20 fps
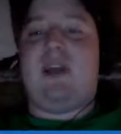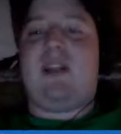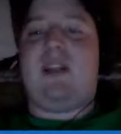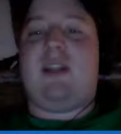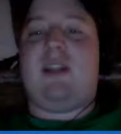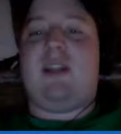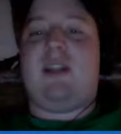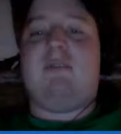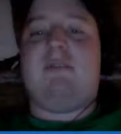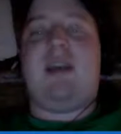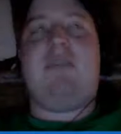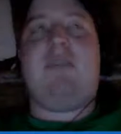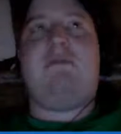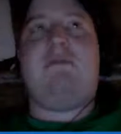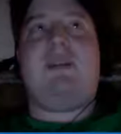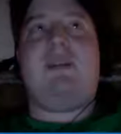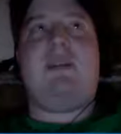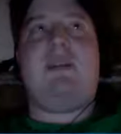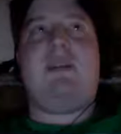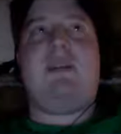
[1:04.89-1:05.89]
I haven't
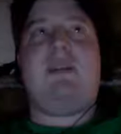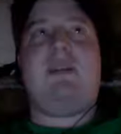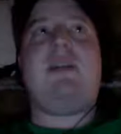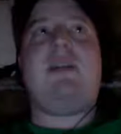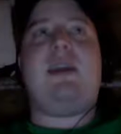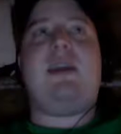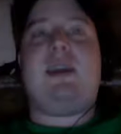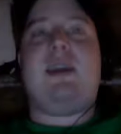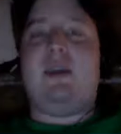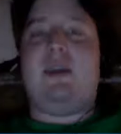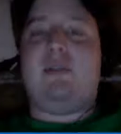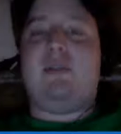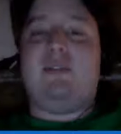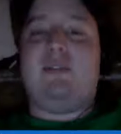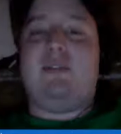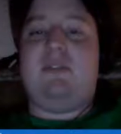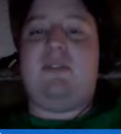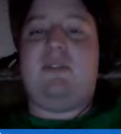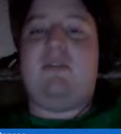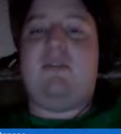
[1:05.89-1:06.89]
figured it out yet. I only
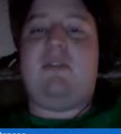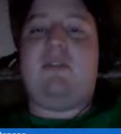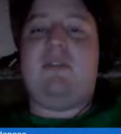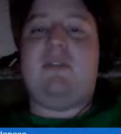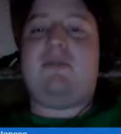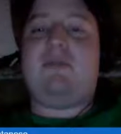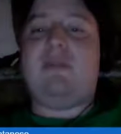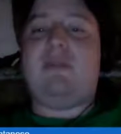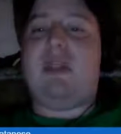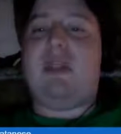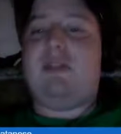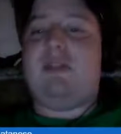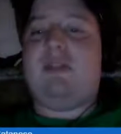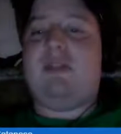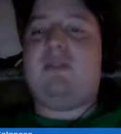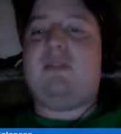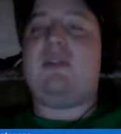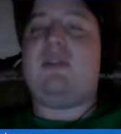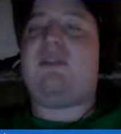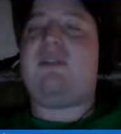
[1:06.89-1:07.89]
fiddled with it for like
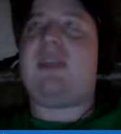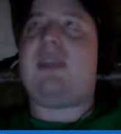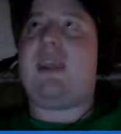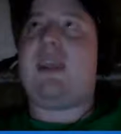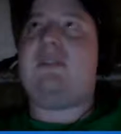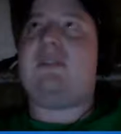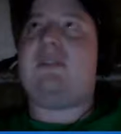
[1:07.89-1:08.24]
30 seconds.